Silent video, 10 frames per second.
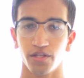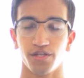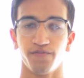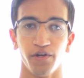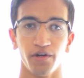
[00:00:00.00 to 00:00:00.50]
the
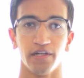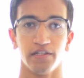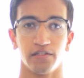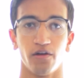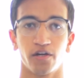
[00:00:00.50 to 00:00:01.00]
sphere
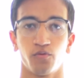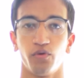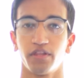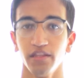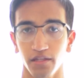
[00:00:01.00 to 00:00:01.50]
is locked
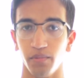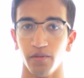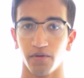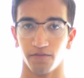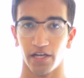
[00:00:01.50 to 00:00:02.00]
within the
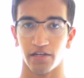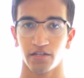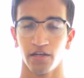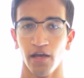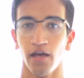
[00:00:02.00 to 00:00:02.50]
beam of
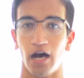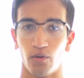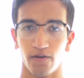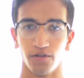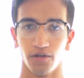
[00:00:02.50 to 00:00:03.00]
light.
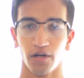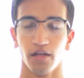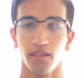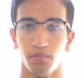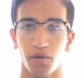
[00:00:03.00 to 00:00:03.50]
However,
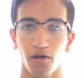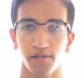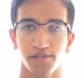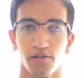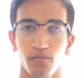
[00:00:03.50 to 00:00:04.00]
the
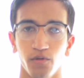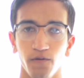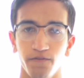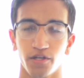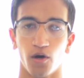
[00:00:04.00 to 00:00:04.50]
ball still
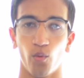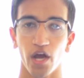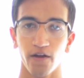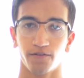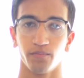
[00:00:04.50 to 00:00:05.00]
moves
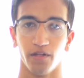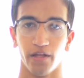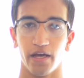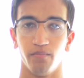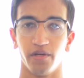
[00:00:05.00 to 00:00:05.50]
away from the
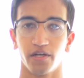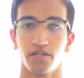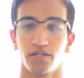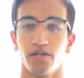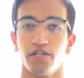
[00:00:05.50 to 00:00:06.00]
light
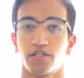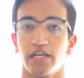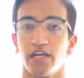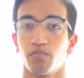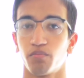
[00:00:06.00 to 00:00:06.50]
because it's
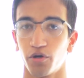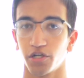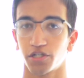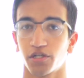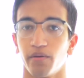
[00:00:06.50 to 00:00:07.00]
getting
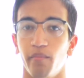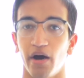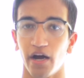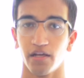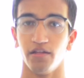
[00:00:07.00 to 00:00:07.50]
pushed
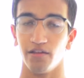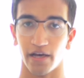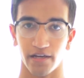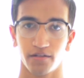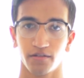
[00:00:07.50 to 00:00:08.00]
by the
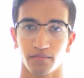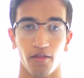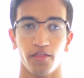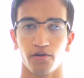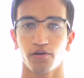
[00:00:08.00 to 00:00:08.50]
light.
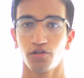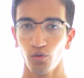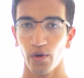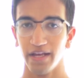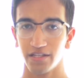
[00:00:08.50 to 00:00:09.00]
There are
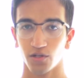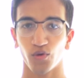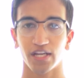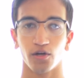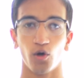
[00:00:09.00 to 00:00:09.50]
two ways
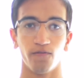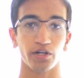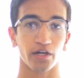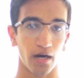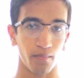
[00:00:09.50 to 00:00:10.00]
we can
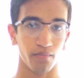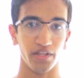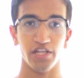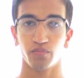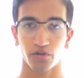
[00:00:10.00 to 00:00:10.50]
overcome
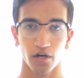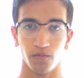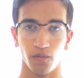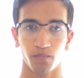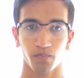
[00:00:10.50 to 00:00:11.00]
this
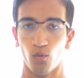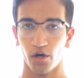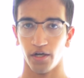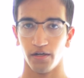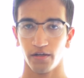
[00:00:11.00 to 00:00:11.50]
problem.
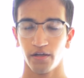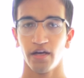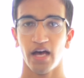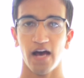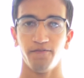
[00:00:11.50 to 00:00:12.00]
1.
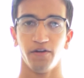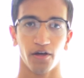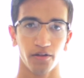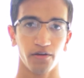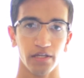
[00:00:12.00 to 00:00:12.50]
Have
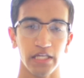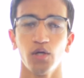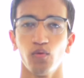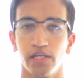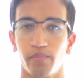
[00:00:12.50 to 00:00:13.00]
another
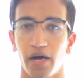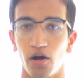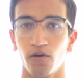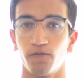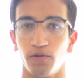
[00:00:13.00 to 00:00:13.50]
equally
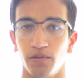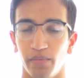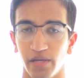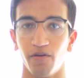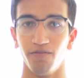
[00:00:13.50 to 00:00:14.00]
powerful
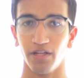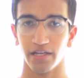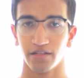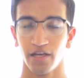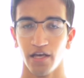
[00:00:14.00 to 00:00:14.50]
beam of
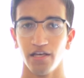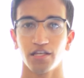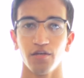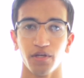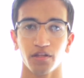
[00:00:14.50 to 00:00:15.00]
light,
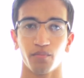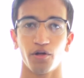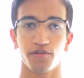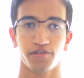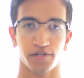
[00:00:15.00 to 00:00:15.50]
keeping the
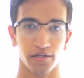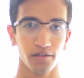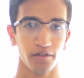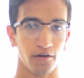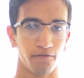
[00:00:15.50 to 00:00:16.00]
ball
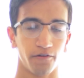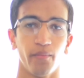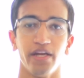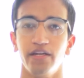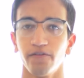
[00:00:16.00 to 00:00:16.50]
still
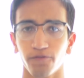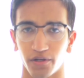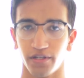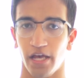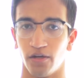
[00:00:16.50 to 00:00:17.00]
from a
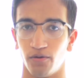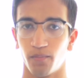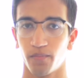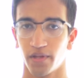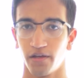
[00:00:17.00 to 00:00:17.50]
different angle.
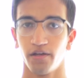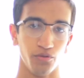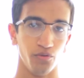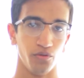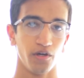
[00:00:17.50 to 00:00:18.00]

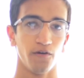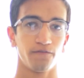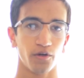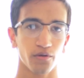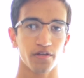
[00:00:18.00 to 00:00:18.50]
2.
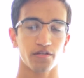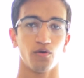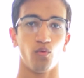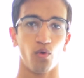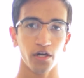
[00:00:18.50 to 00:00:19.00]
Focus
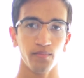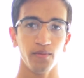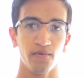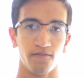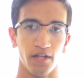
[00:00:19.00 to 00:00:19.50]
one
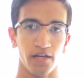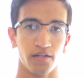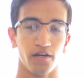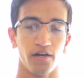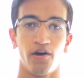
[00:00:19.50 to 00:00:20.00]
beam of
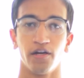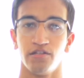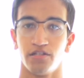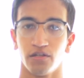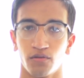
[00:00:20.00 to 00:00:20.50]
light on a
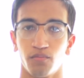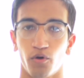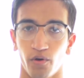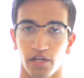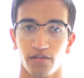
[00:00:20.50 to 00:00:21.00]
single
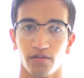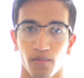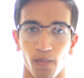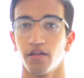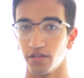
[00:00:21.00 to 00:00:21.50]
point.
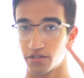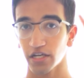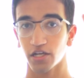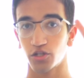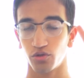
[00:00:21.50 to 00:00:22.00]
The
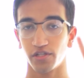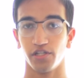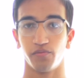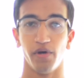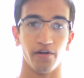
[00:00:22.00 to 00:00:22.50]
second choice
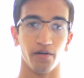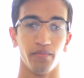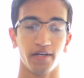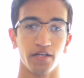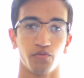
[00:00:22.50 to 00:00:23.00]
is better
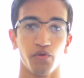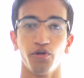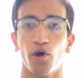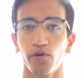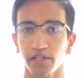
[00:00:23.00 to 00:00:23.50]
because we
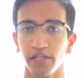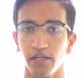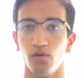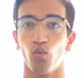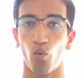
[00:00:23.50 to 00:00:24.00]
would only
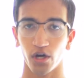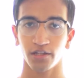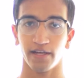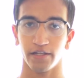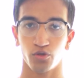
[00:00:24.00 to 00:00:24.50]
need
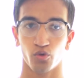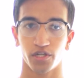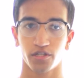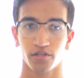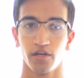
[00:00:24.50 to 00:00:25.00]
one light
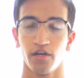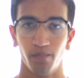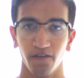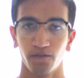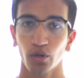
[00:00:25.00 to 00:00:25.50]
source.
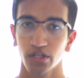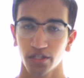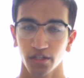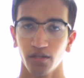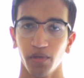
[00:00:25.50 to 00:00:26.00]
By
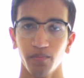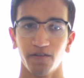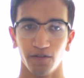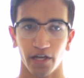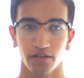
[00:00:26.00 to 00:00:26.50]
focusing the beam
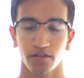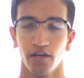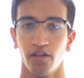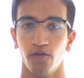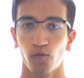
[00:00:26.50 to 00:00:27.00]
of light,
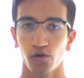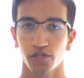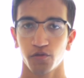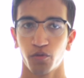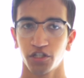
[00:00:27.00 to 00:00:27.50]
the
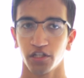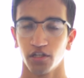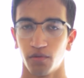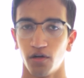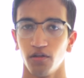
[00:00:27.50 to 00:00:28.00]
forces pushing
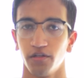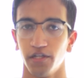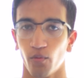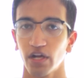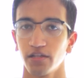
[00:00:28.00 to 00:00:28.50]
the ball
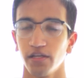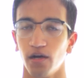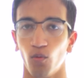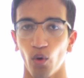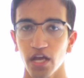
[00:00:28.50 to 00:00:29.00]
directly
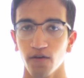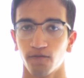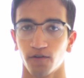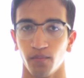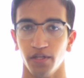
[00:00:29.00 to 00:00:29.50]
away
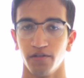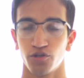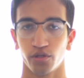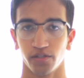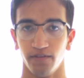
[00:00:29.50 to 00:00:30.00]
from the
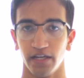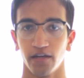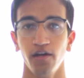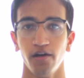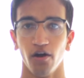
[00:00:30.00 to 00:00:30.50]
source of
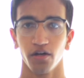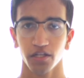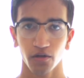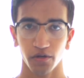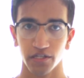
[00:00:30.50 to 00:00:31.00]
light are
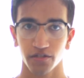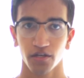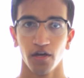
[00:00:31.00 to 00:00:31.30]
decreased,